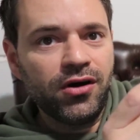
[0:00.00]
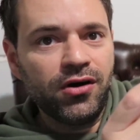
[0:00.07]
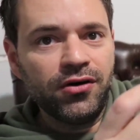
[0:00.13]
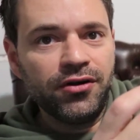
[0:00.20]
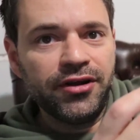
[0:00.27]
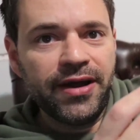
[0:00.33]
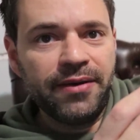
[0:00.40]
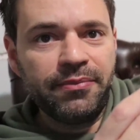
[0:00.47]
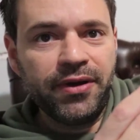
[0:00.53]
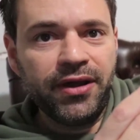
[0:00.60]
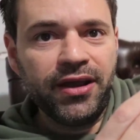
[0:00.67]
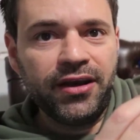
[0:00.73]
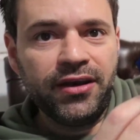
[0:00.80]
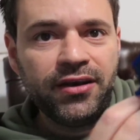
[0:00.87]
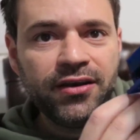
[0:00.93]
on that
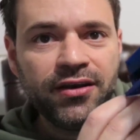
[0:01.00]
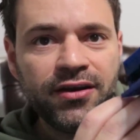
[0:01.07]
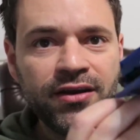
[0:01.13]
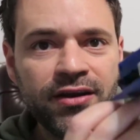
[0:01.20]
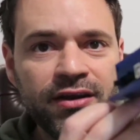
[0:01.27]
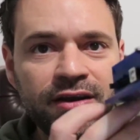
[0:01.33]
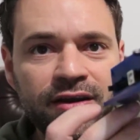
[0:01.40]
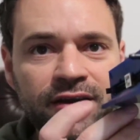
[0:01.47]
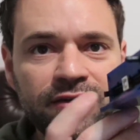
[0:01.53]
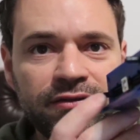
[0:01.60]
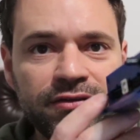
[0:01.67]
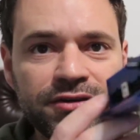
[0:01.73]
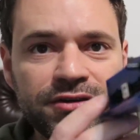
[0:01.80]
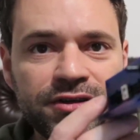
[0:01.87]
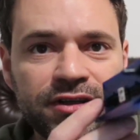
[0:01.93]
pin,
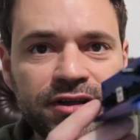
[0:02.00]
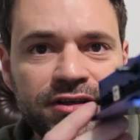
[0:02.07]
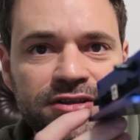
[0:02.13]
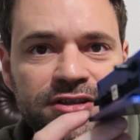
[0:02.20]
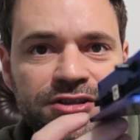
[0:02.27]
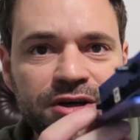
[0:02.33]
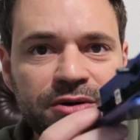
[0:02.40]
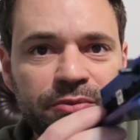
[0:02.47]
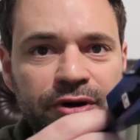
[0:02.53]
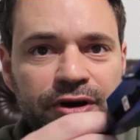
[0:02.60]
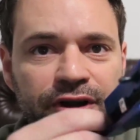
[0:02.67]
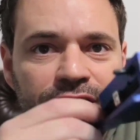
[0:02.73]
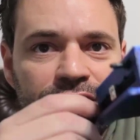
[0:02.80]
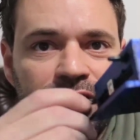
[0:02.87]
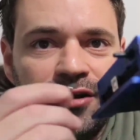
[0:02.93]
you see there's a jumper
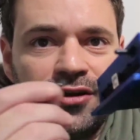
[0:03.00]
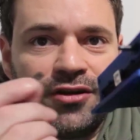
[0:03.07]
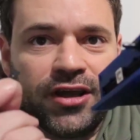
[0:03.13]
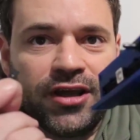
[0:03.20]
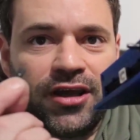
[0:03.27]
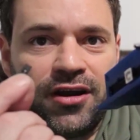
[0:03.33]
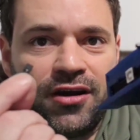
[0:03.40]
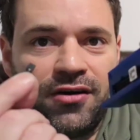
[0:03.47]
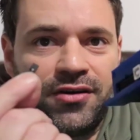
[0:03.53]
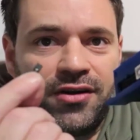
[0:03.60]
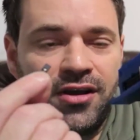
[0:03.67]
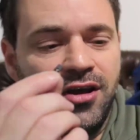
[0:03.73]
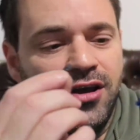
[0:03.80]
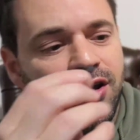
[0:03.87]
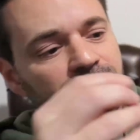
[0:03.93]
here, take it out.
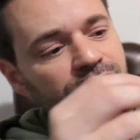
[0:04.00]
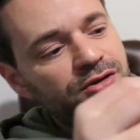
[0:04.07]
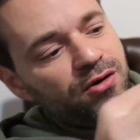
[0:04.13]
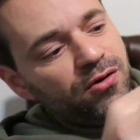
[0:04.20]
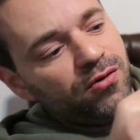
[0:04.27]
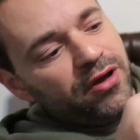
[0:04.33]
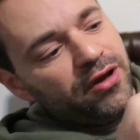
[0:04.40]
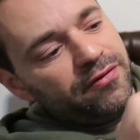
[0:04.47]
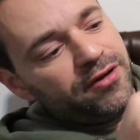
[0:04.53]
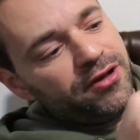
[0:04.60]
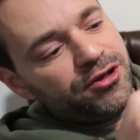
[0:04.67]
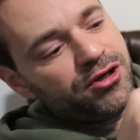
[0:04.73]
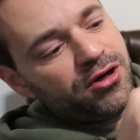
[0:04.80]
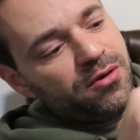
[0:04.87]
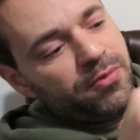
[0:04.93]
So if
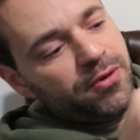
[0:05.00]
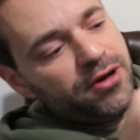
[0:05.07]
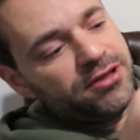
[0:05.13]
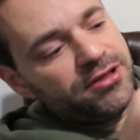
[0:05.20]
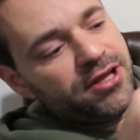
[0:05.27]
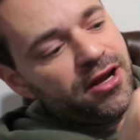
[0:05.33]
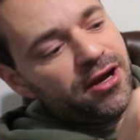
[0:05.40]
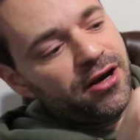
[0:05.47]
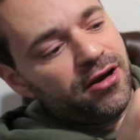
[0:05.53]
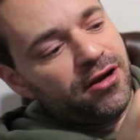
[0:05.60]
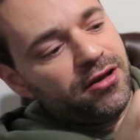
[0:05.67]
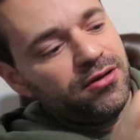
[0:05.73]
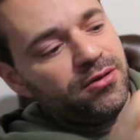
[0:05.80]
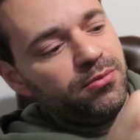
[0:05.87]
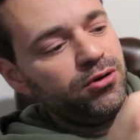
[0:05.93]
the jumper is there,
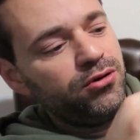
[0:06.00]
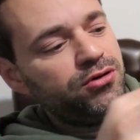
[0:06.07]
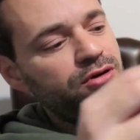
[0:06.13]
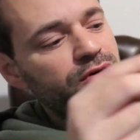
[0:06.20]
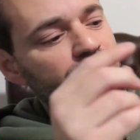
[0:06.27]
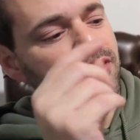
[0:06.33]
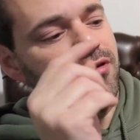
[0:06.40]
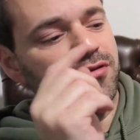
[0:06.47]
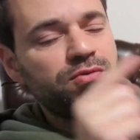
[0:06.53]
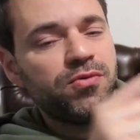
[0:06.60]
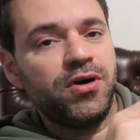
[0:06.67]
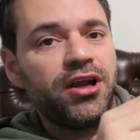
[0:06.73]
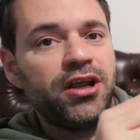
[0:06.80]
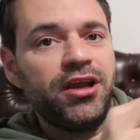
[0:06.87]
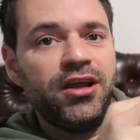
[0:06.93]
the Bluetooth is
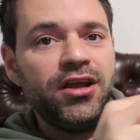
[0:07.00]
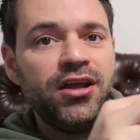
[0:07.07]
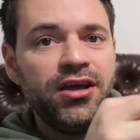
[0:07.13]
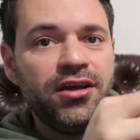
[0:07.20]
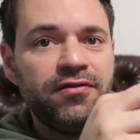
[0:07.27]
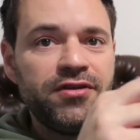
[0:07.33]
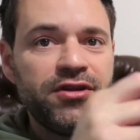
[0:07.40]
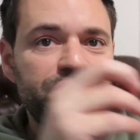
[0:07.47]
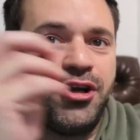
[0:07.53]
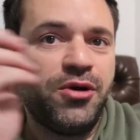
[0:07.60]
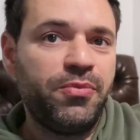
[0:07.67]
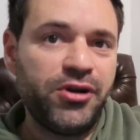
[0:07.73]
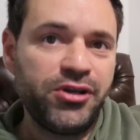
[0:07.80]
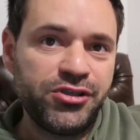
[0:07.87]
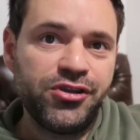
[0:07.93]
working. If the
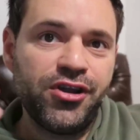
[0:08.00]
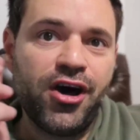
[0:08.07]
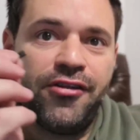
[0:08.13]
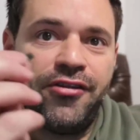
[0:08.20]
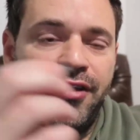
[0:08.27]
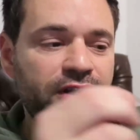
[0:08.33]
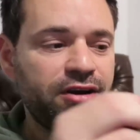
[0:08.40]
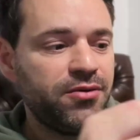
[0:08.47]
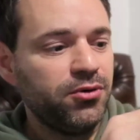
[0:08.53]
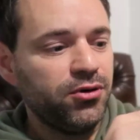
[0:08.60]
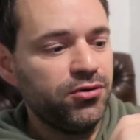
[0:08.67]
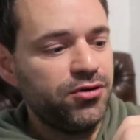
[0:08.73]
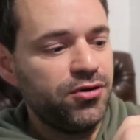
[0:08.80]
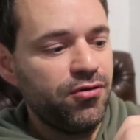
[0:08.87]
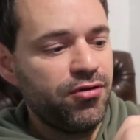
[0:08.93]
jumper is not there, the
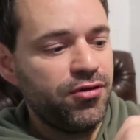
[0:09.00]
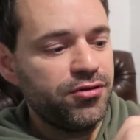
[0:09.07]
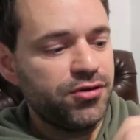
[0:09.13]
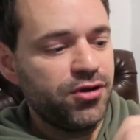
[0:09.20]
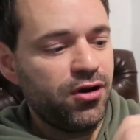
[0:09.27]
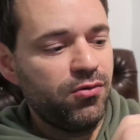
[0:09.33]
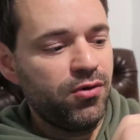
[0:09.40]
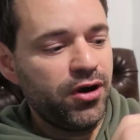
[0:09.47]
Bluetooth is not